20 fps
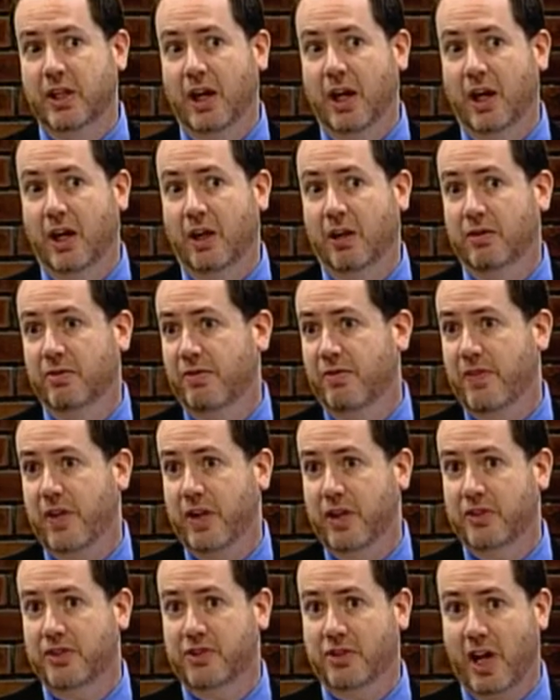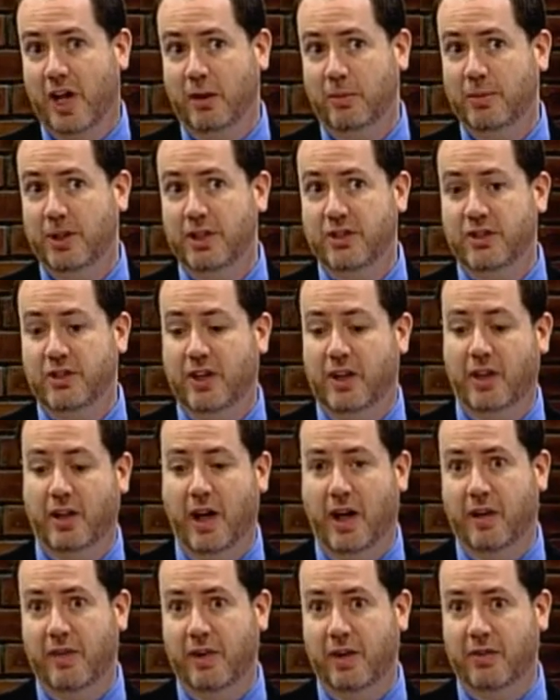of their settlements and,
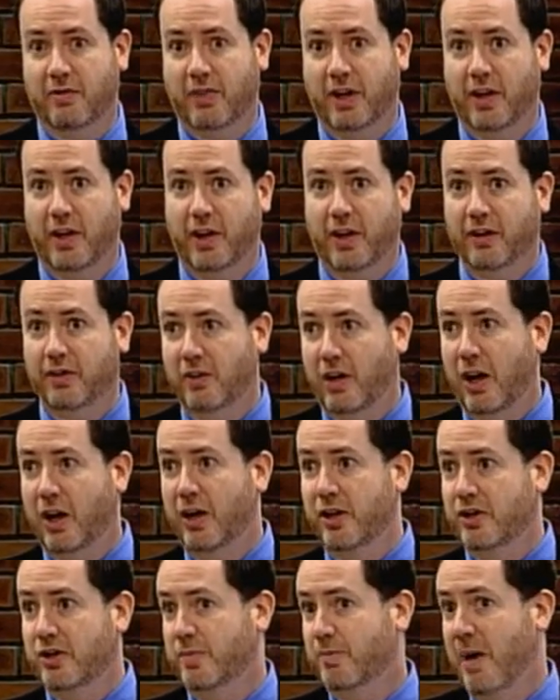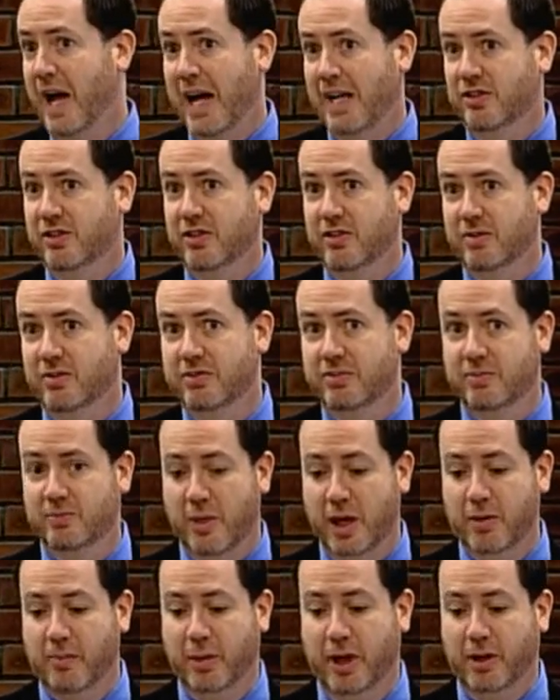and their very large, massive
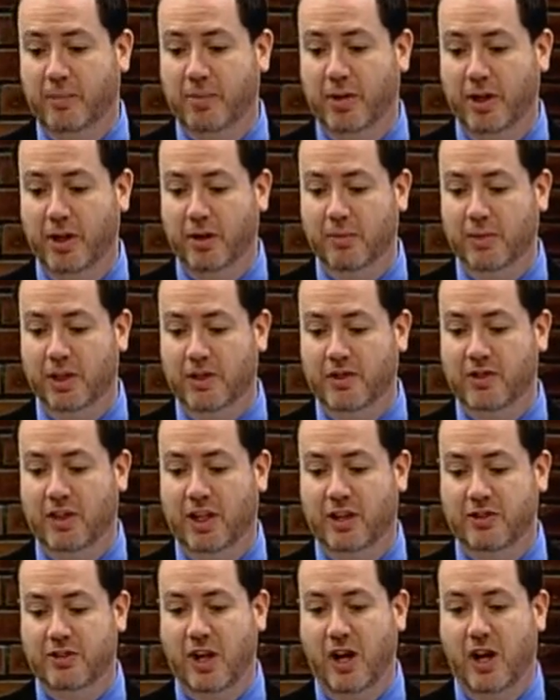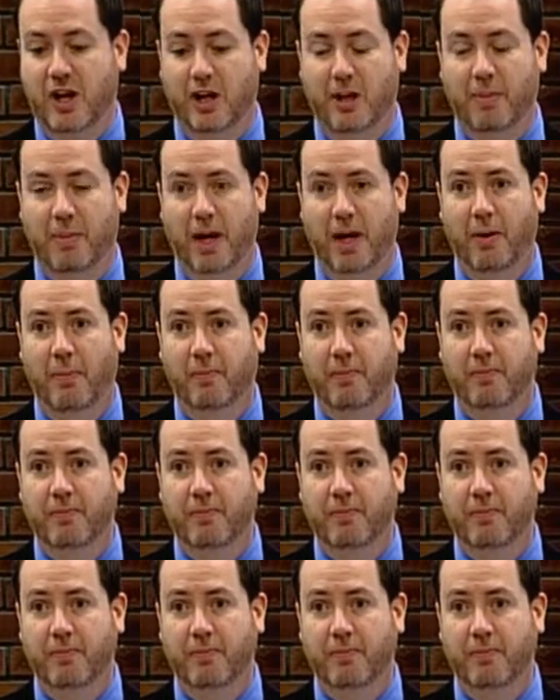mud brick pyramids that I'll talk about.